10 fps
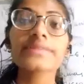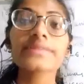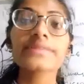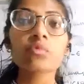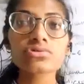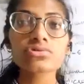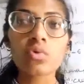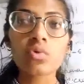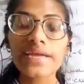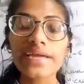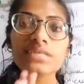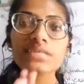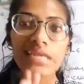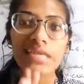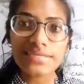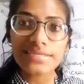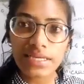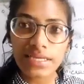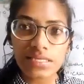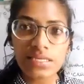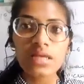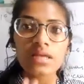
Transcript: that was known as classical